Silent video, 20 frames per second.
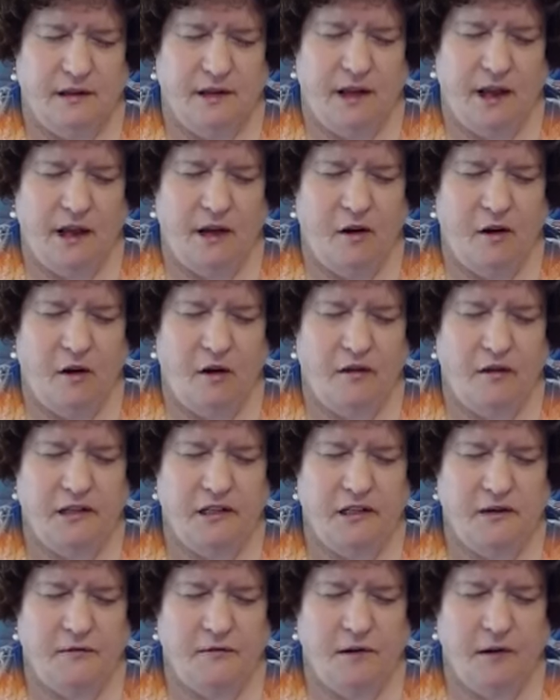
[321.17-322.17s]
and all the
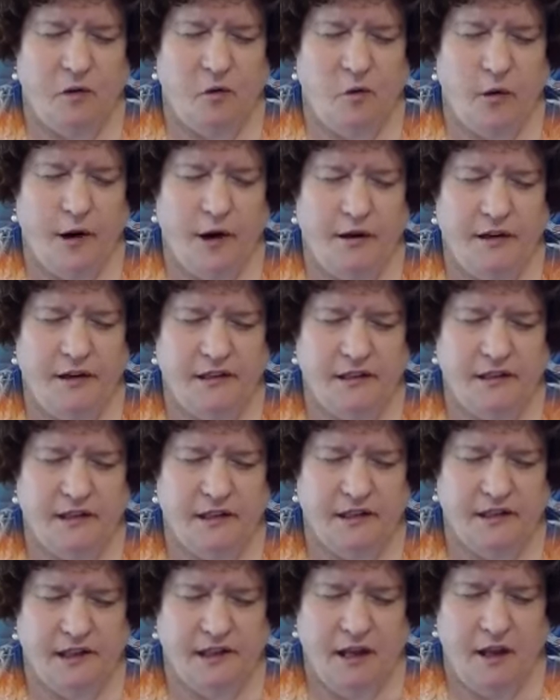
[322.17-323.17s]
different
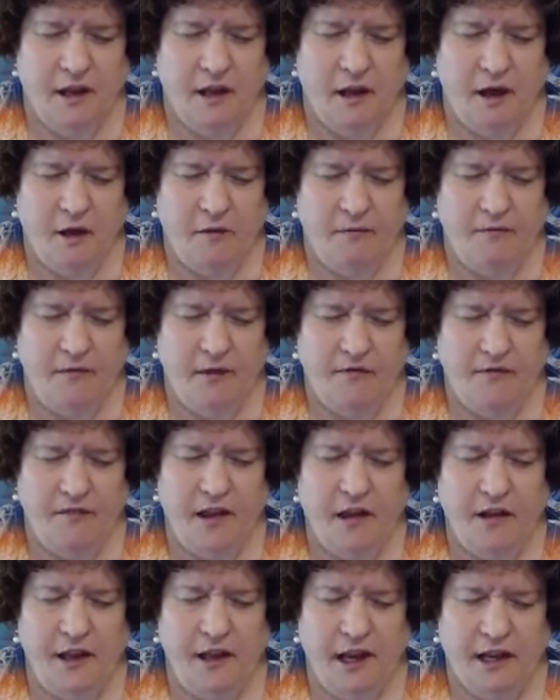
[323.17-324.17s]
awarenesses of the
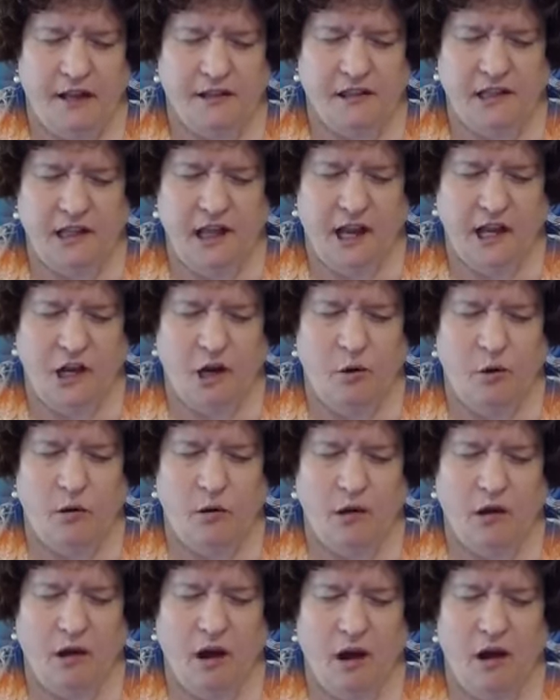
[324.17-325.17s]
feelings that go
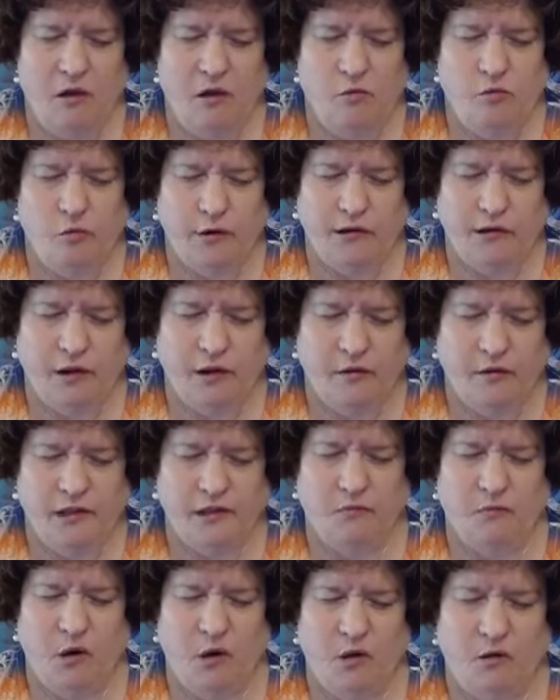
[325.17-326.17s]
along with those
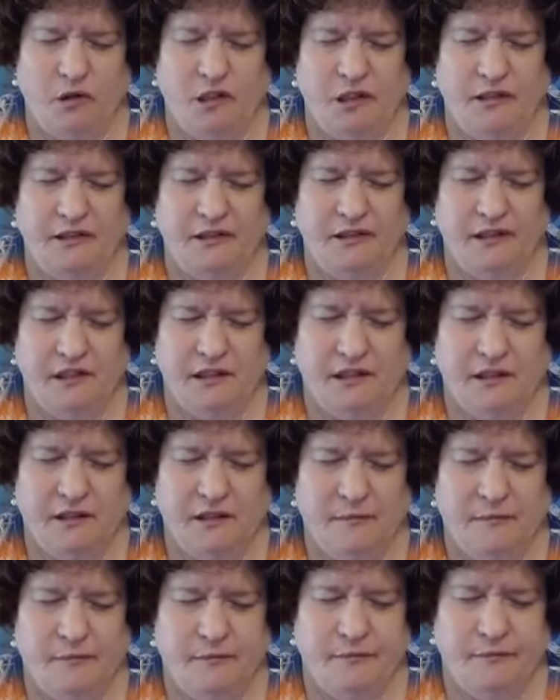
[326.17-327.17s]
emotions.
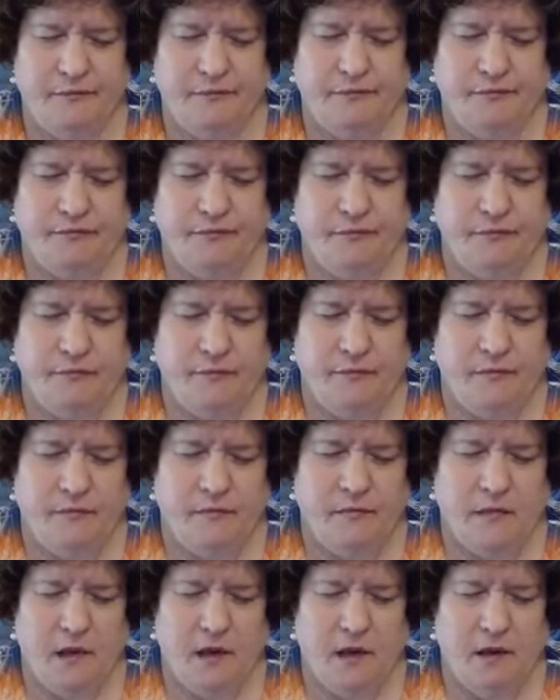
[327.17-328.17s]

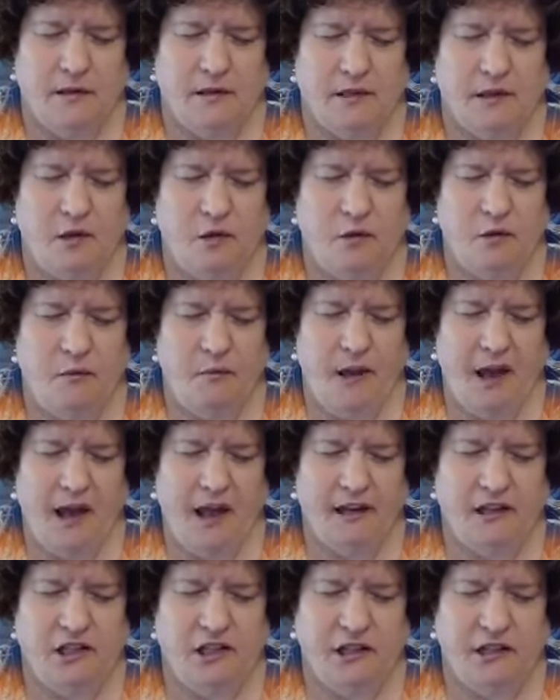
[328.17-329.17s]
So
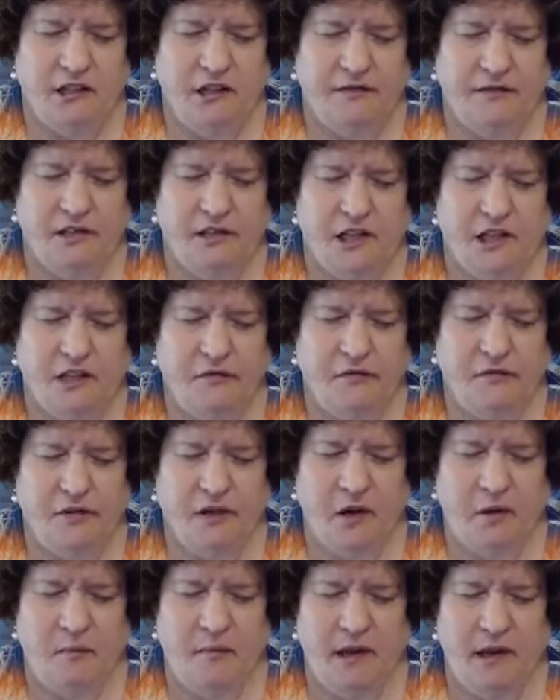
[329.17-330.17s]
imagine, if just
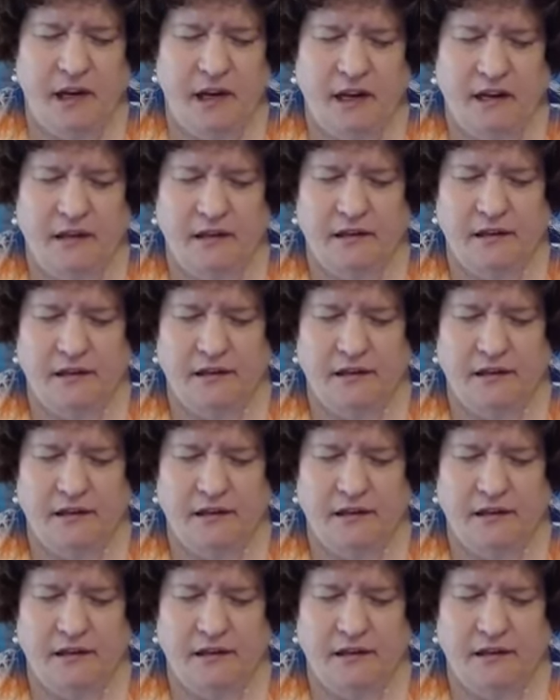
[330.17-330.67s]
for a minute,